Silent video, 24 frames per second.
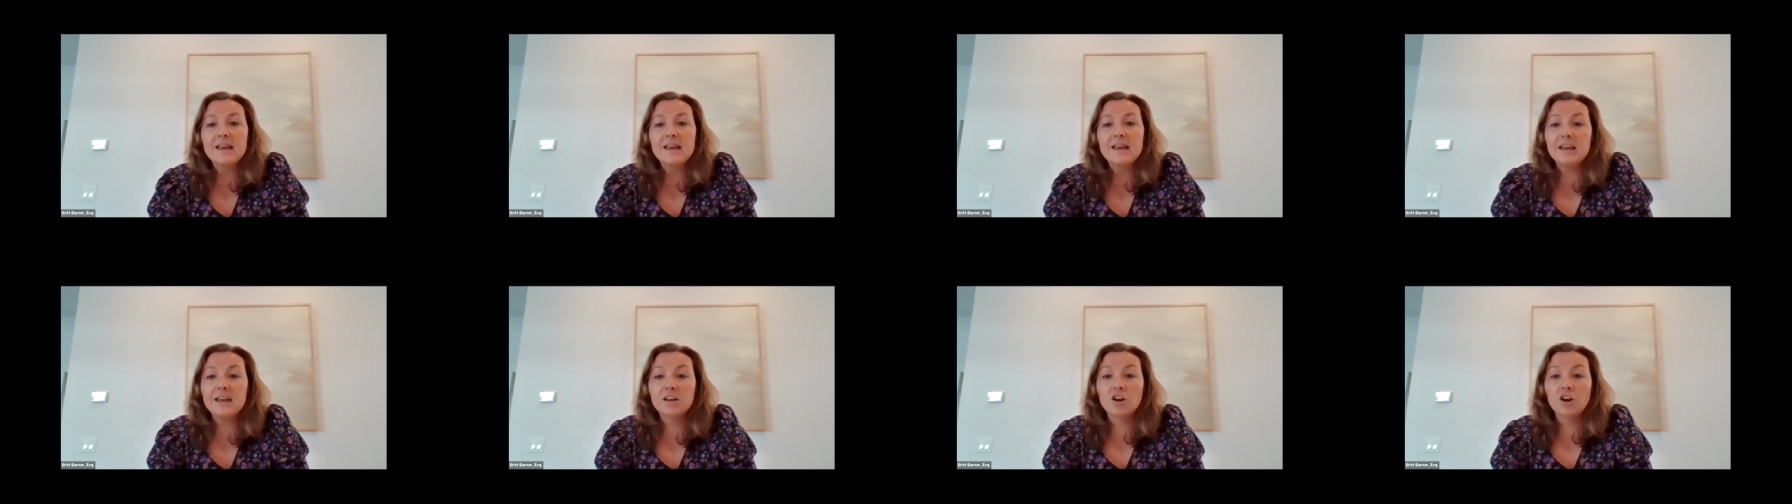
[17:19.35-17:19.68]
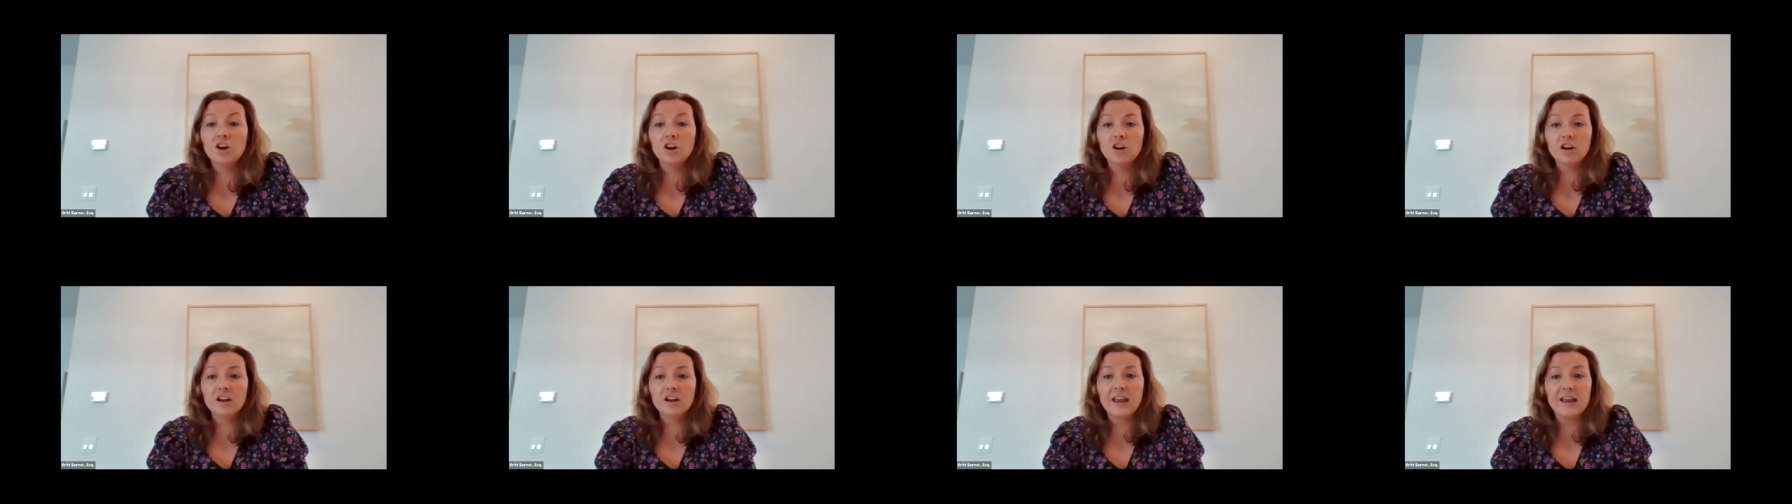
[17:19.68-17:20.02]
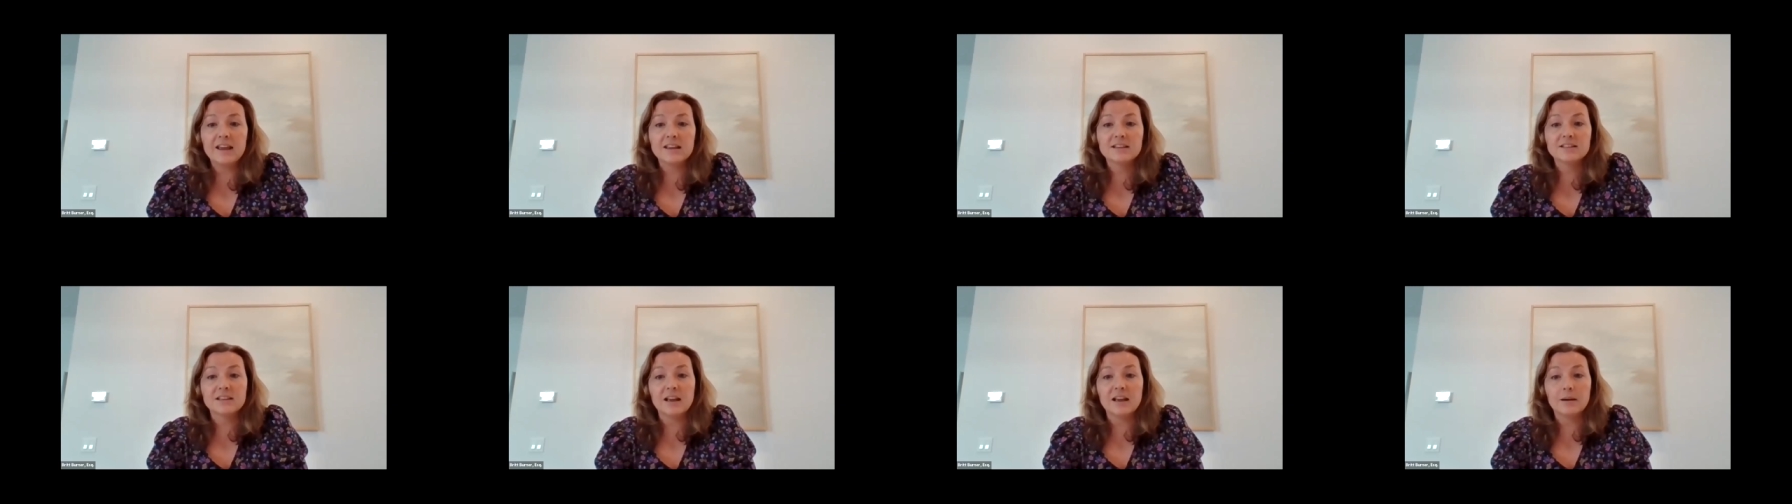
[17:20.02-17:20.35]
in her
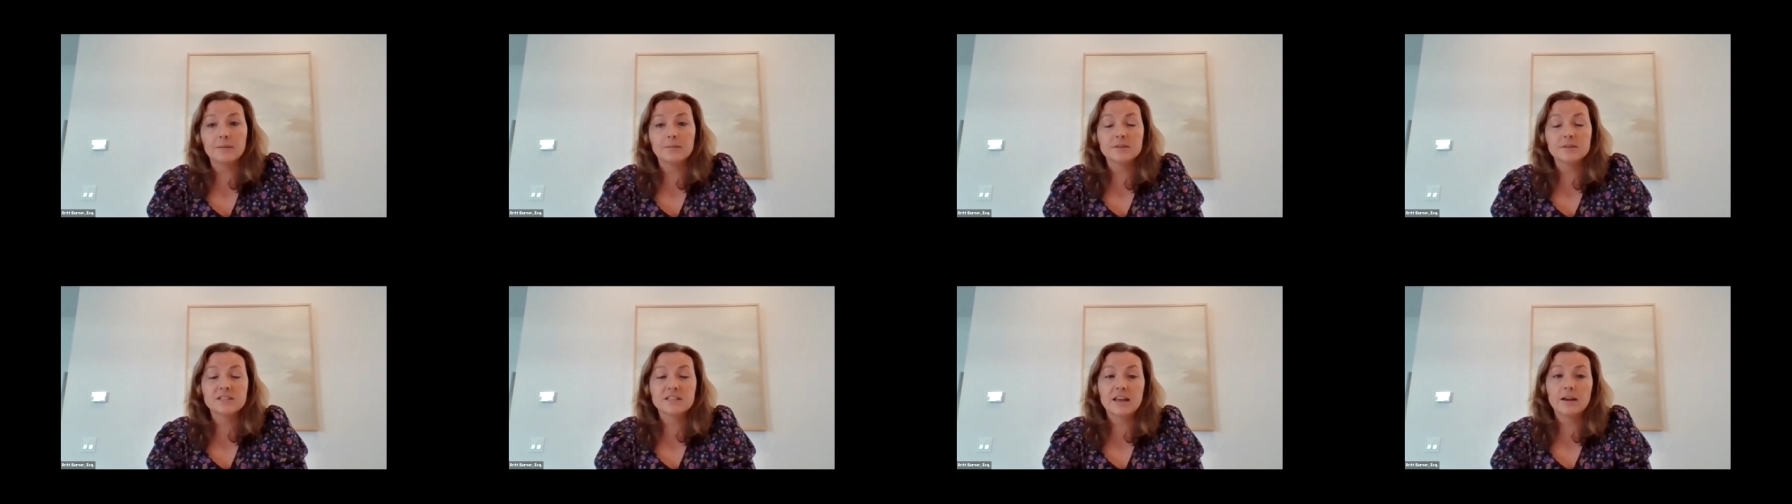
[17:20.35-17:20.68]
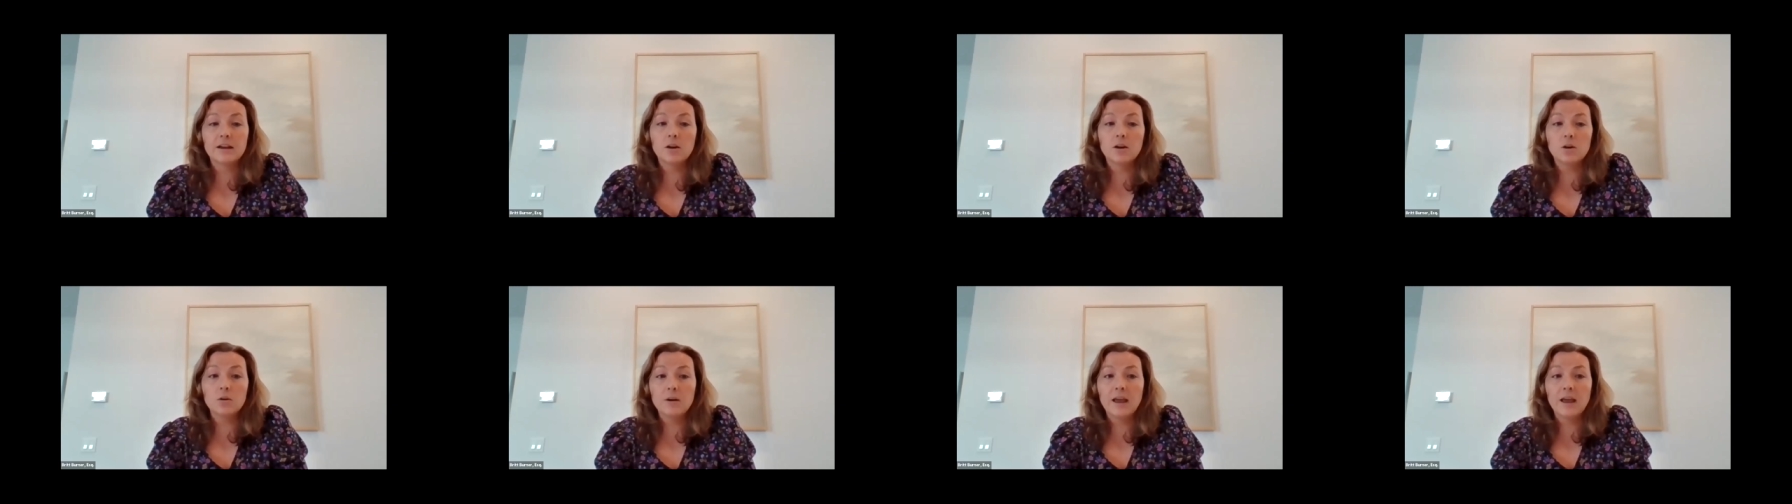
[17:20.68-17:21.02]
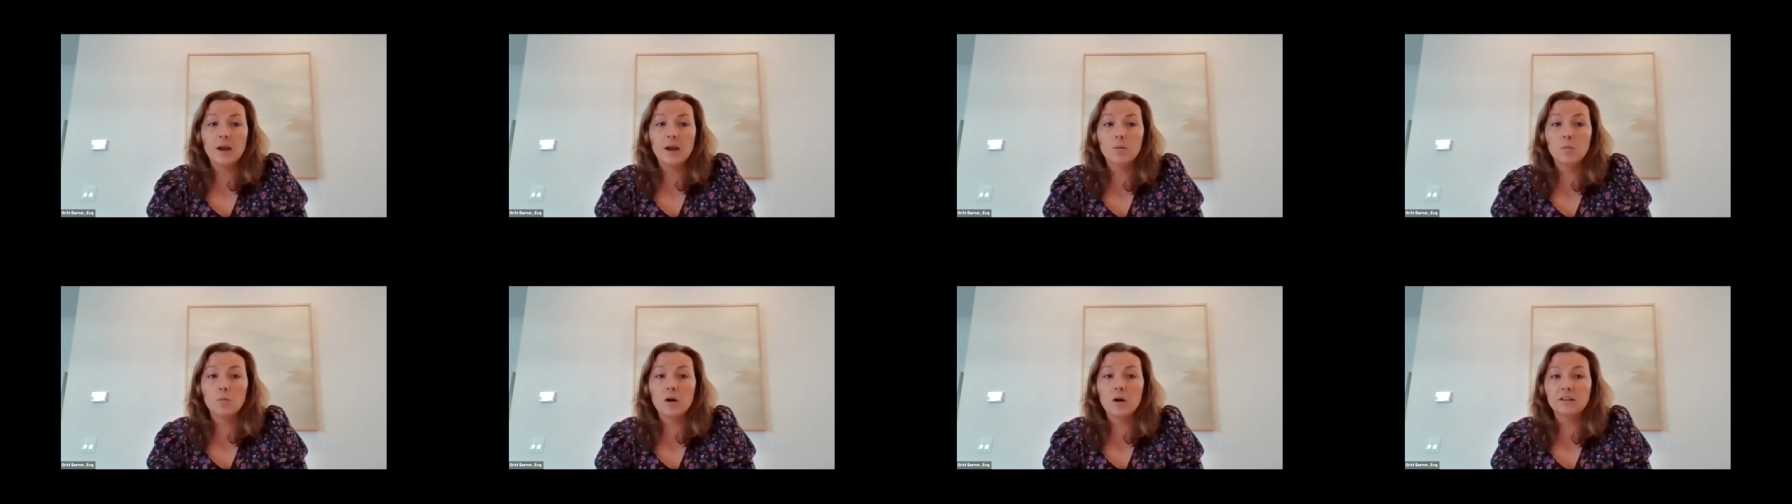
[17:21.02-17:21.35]
case, I would say,
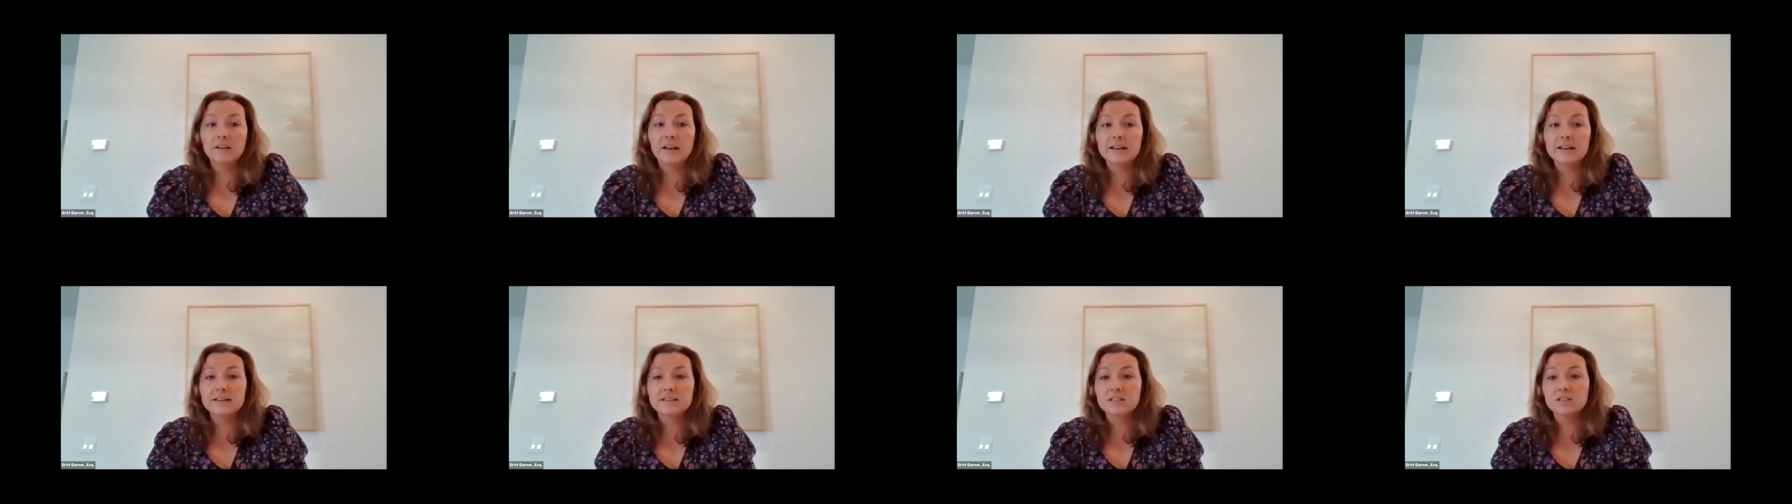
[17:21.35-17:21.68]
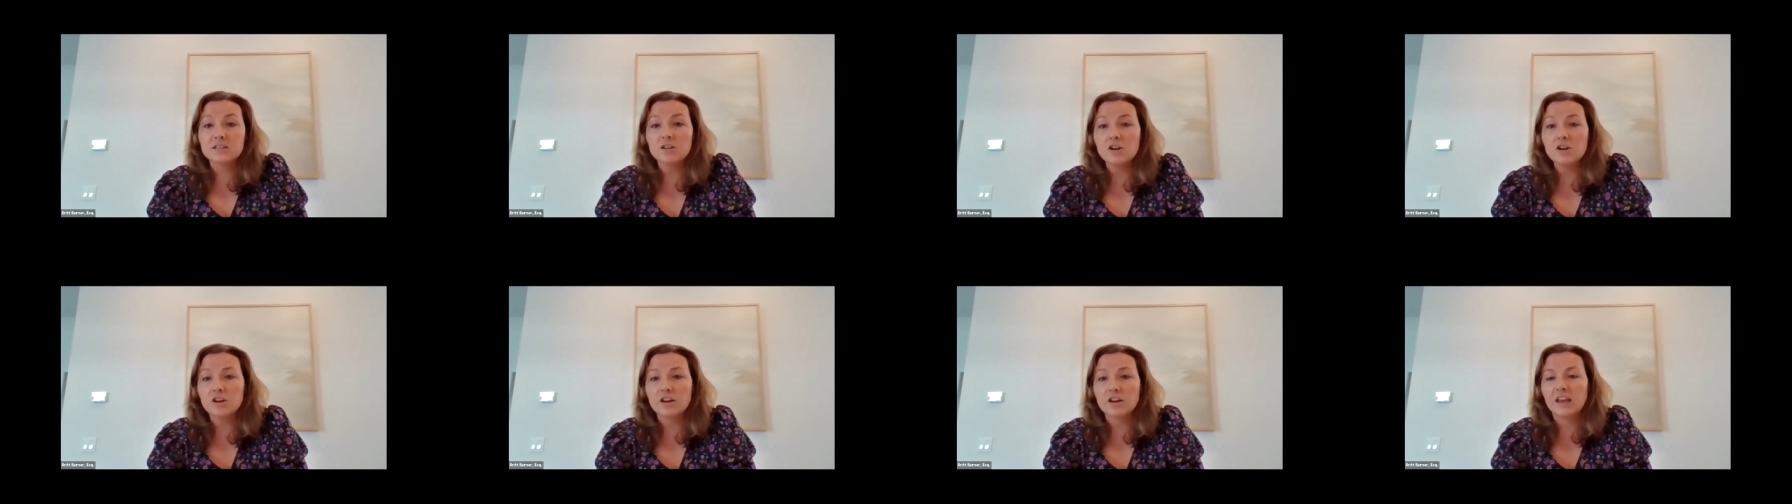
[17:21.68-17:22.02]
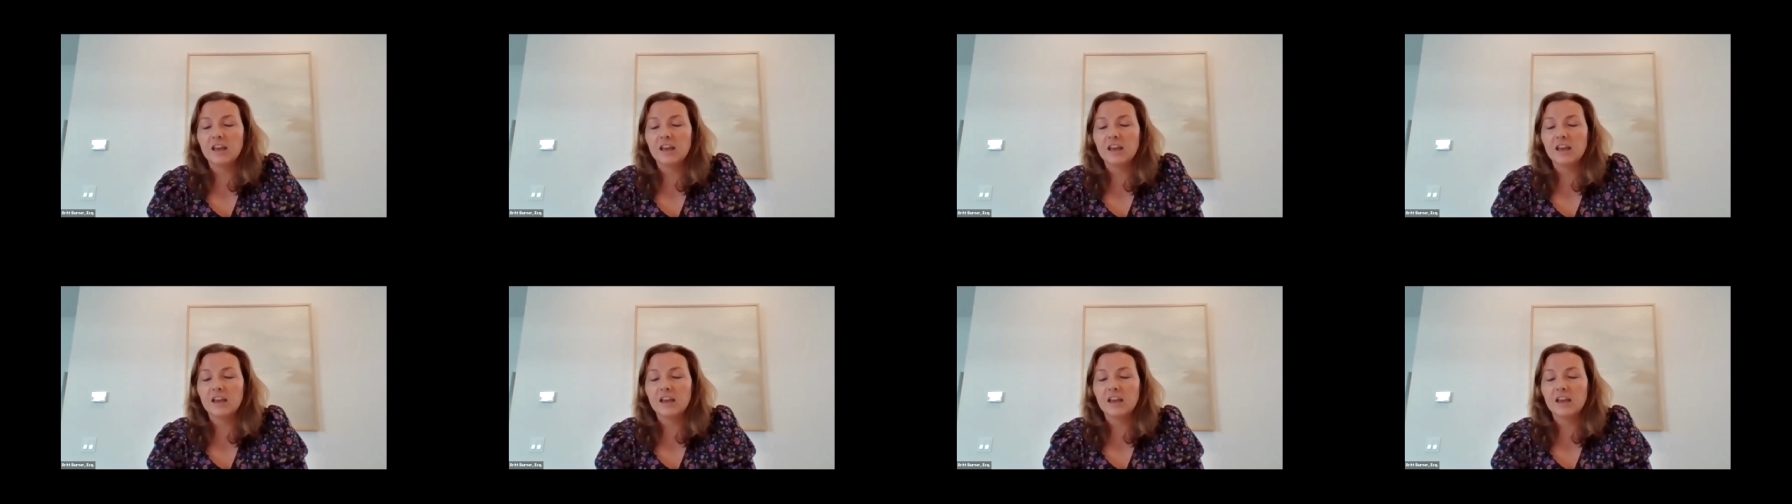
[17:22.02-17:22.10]
okay, well, let's look.